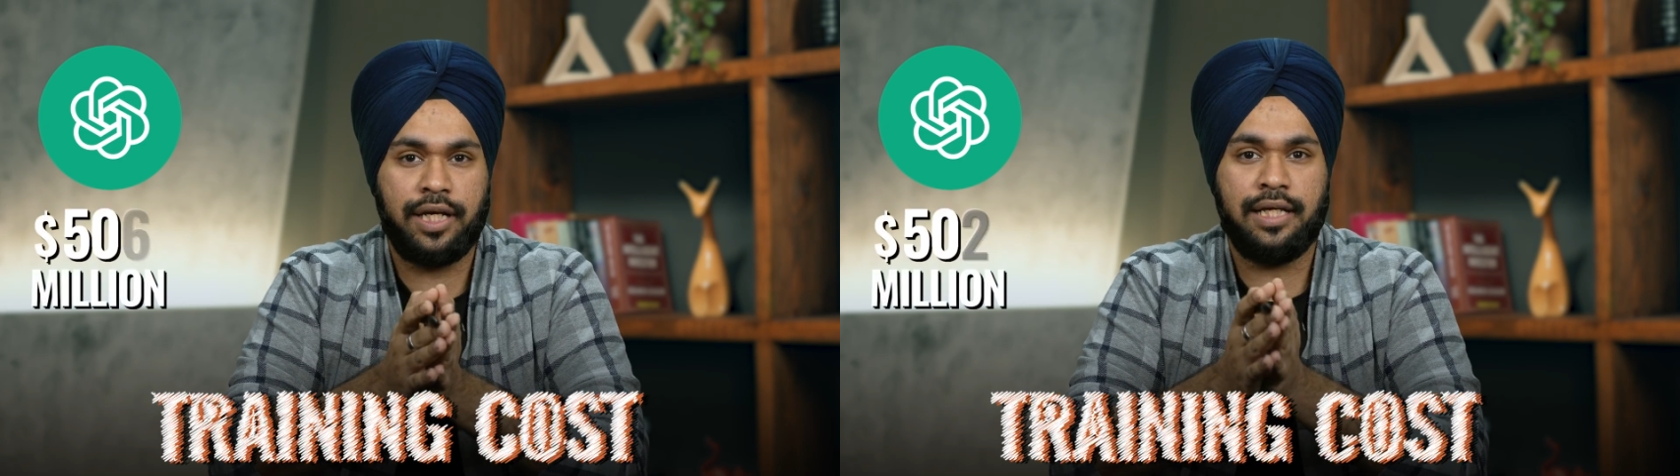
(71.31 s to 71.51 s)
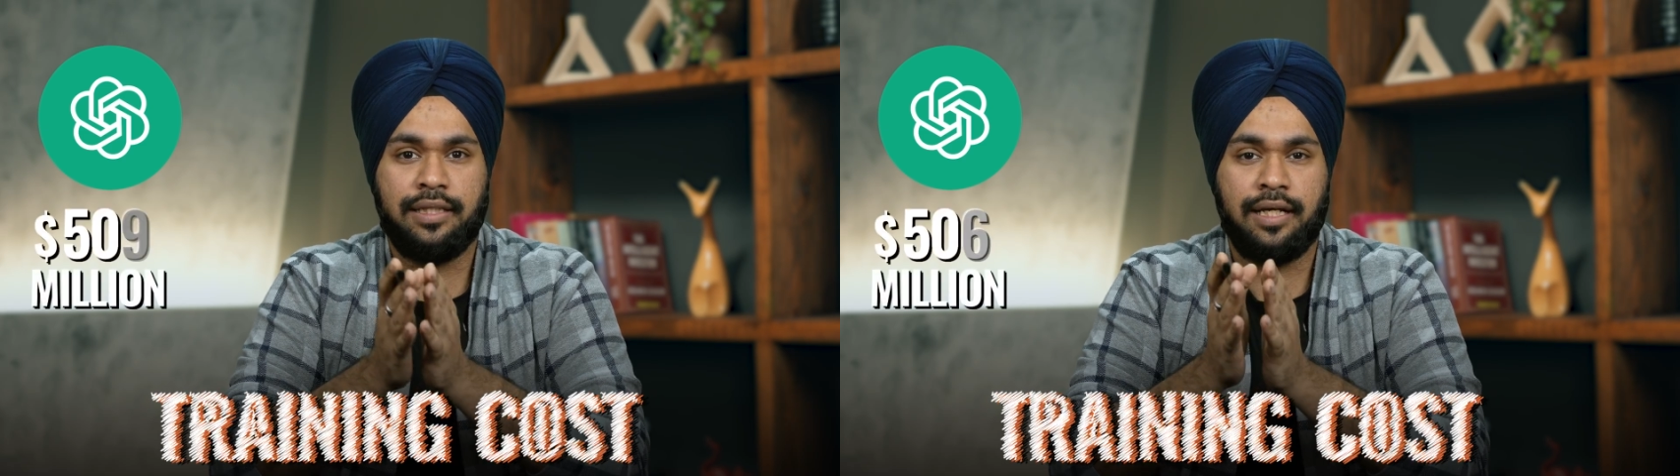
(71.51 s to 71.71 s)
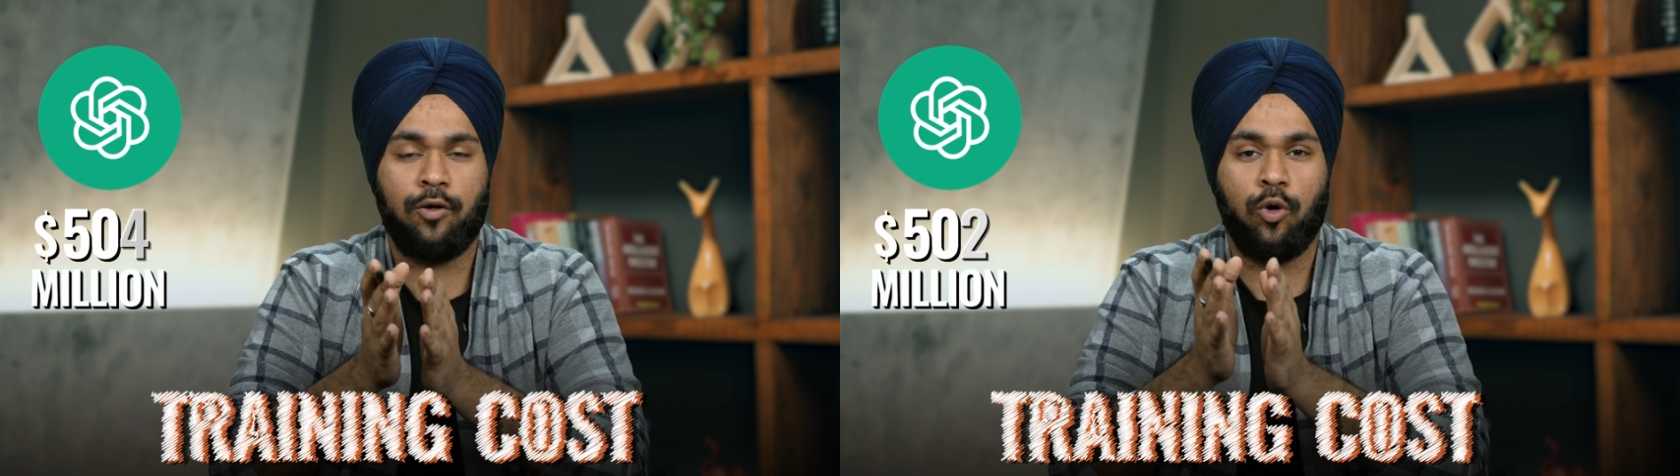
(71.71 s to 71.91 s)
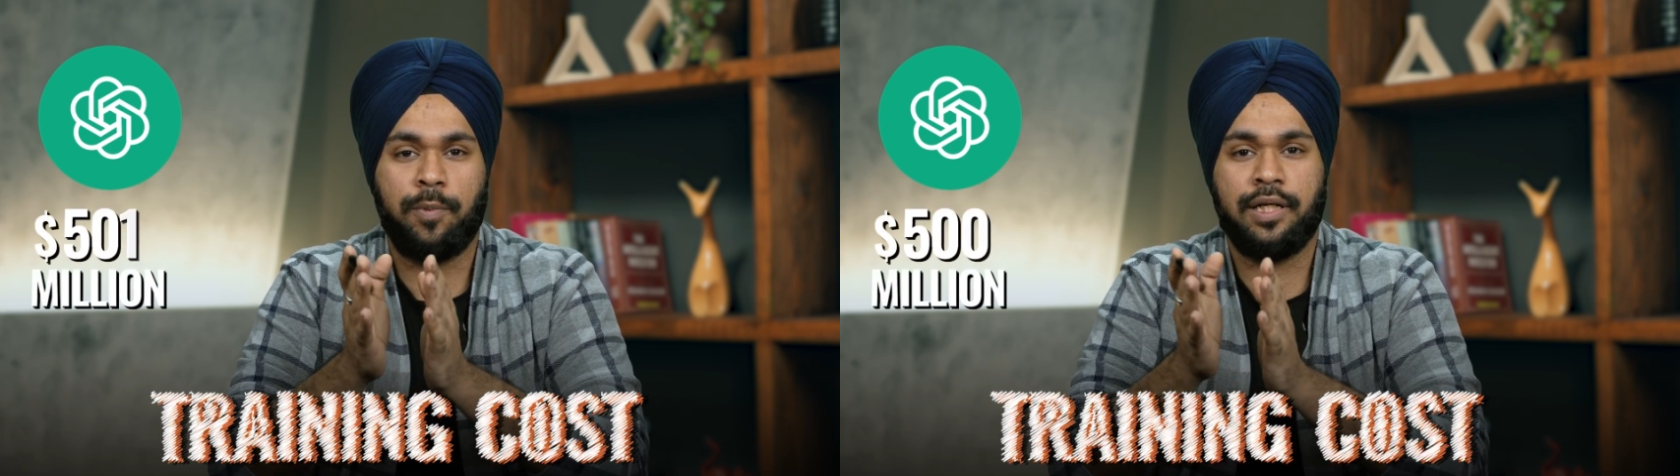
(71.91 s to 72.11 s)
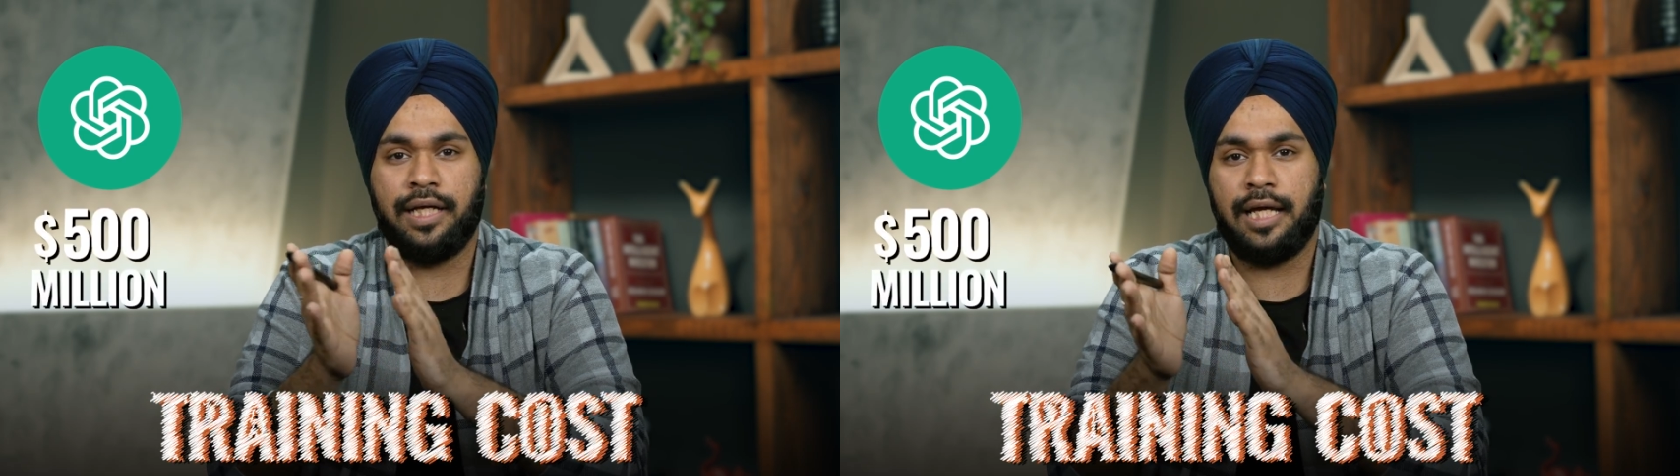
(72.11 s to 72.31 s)
train their
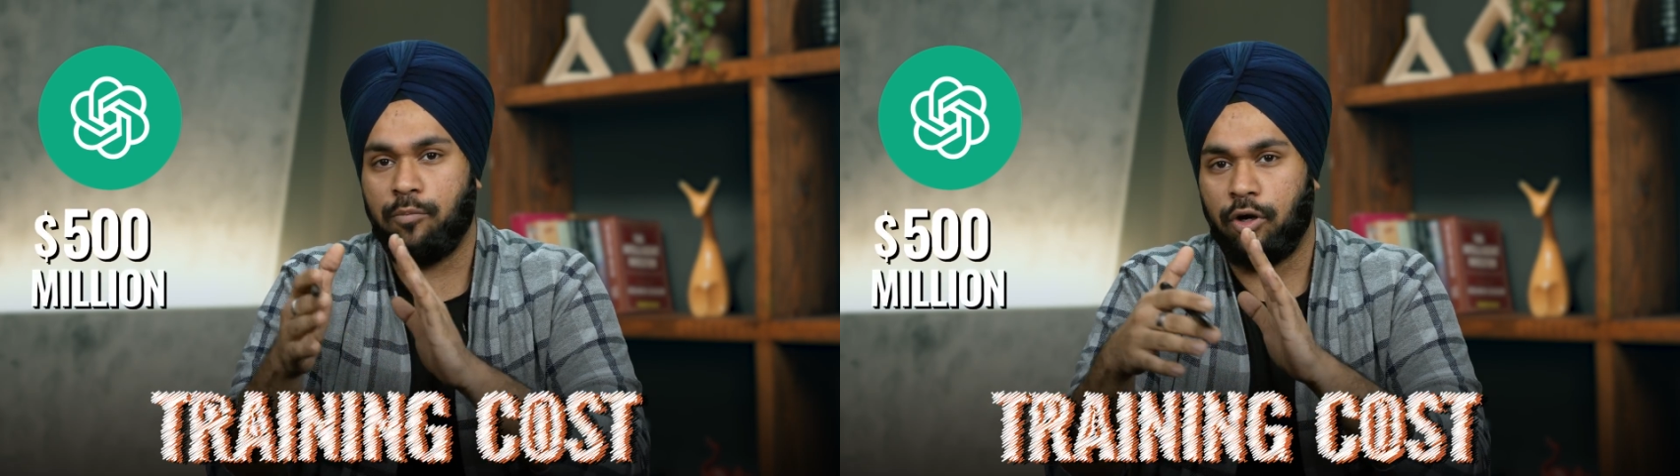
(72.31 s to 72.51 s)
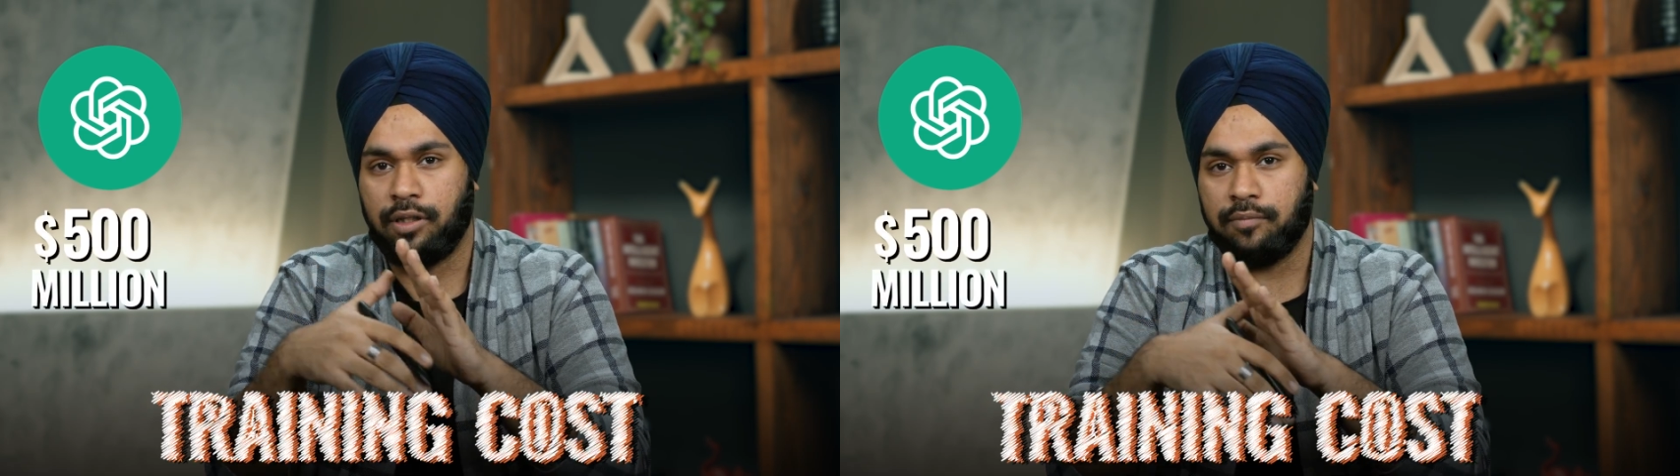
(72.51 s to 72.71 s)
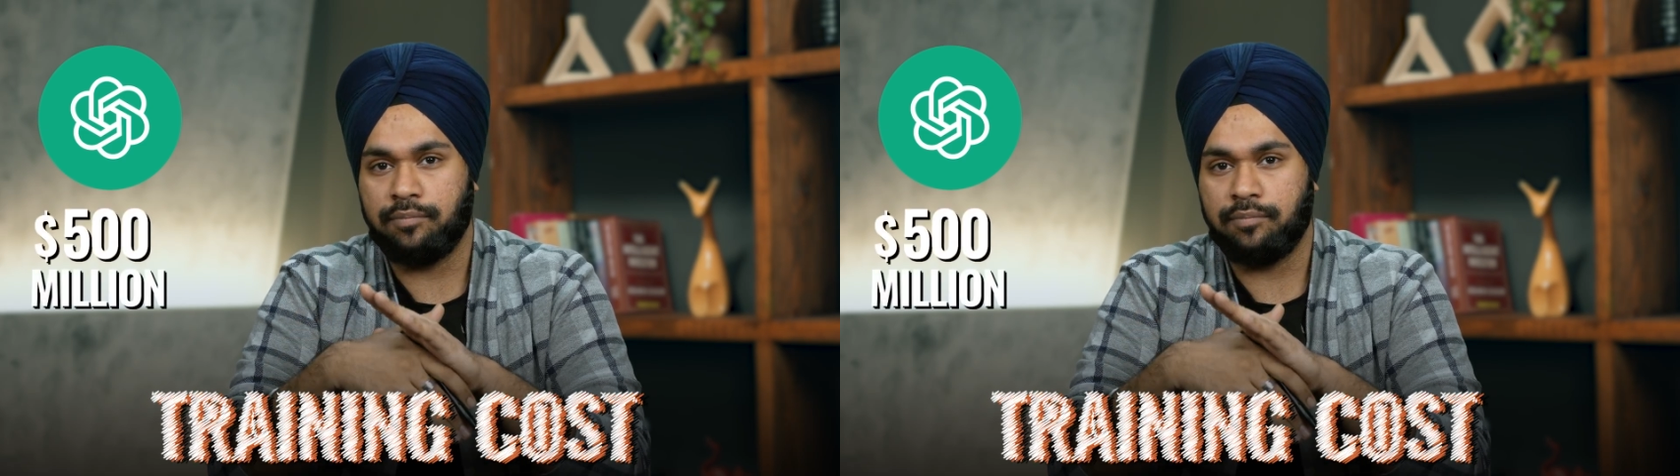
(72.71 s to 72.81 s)
OpenAI model,